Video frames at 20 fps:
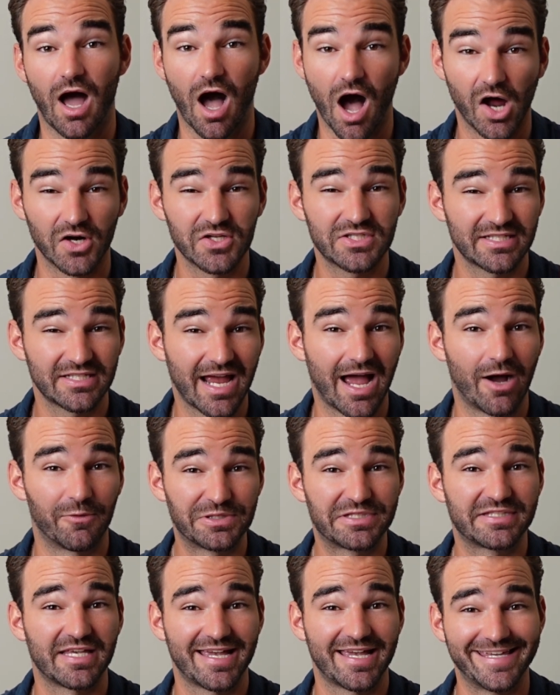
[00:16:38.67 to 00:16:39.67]
Honestly, I
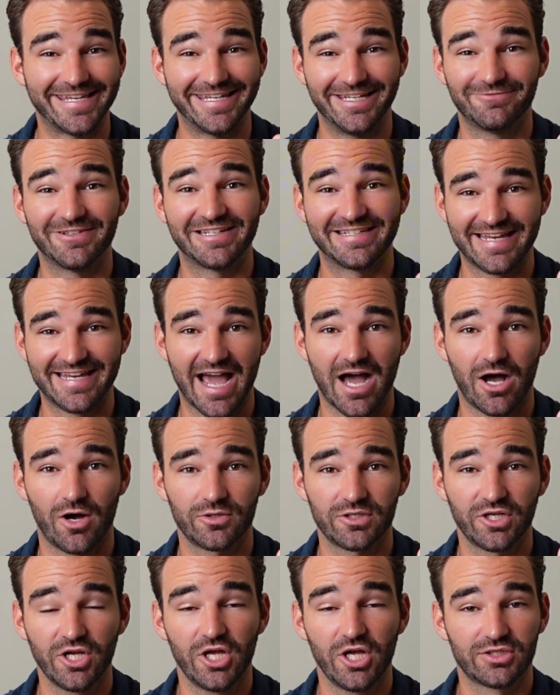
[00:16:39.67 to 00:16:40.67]
would say even
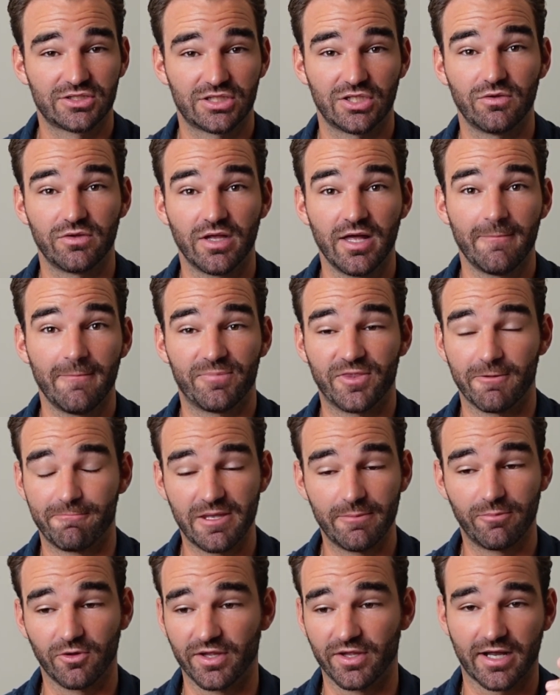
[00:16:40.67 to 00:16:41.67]
down to the
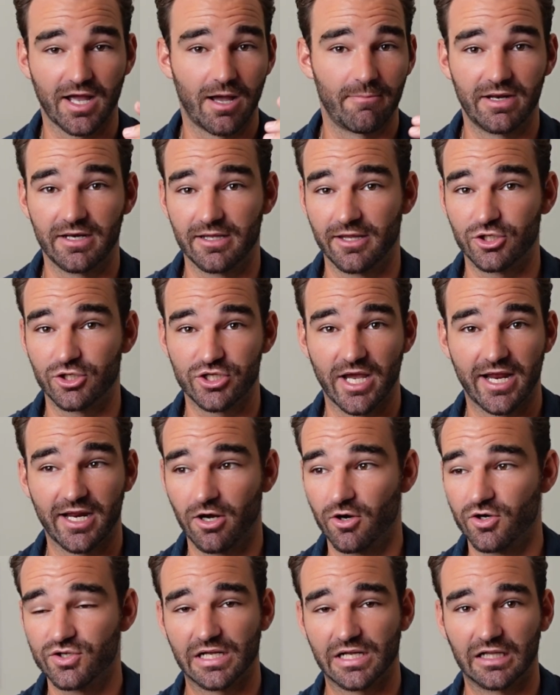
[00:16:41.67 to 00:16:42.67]
people that come in the
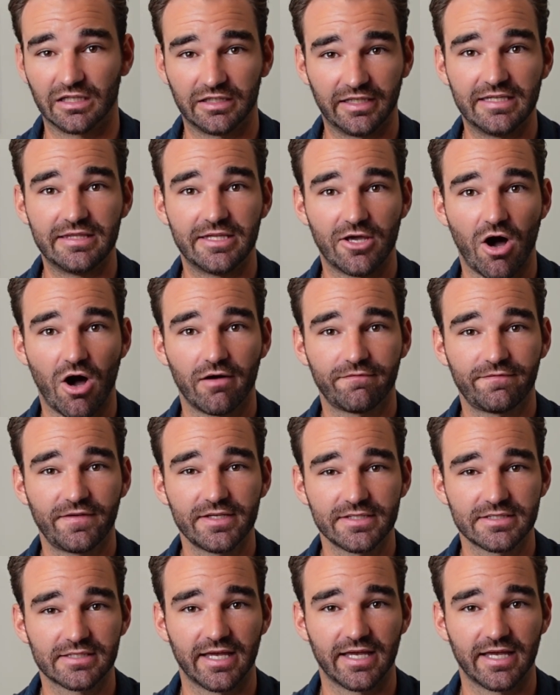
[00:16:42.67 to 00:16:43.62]
janitors and clean the office.